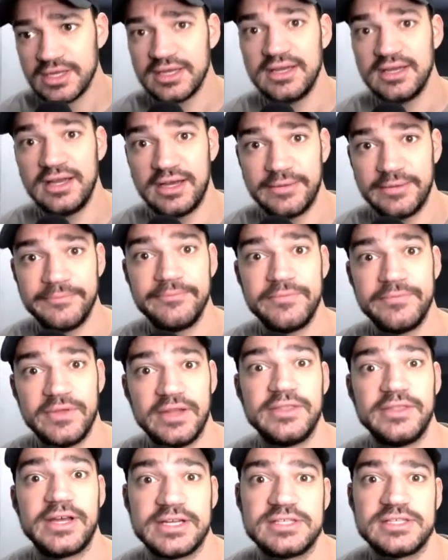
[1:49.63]
a
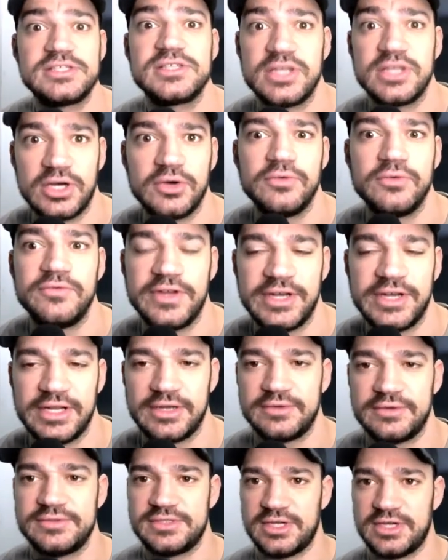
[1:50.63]
nice, slow
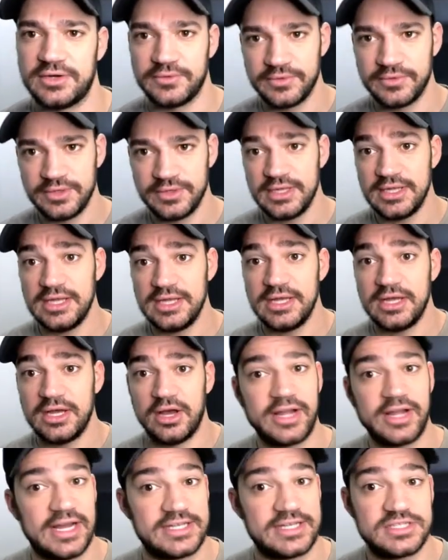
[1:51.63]
video. So,
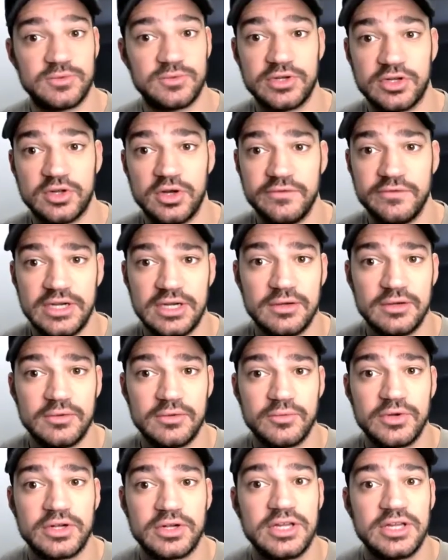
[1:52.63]
okay, so we're going to go over here.
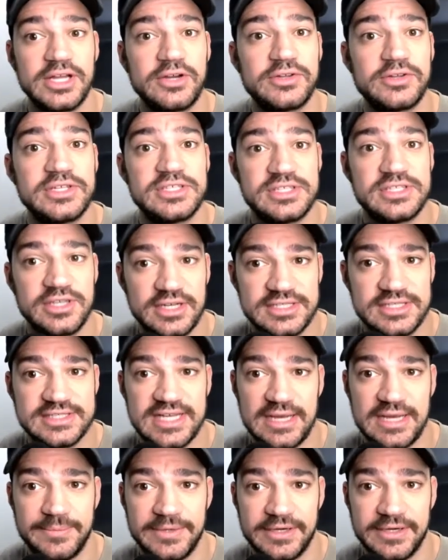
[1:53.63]
We're going to click on this Studies
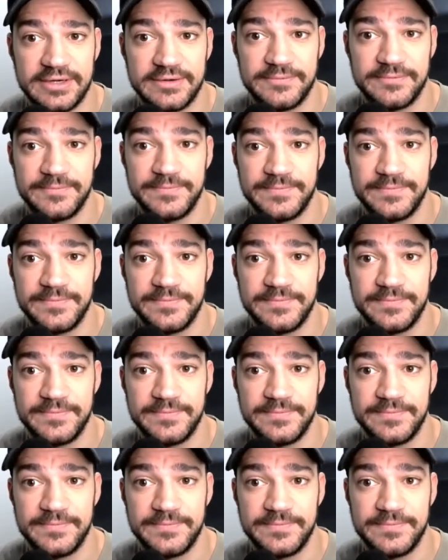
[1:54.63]
tab here.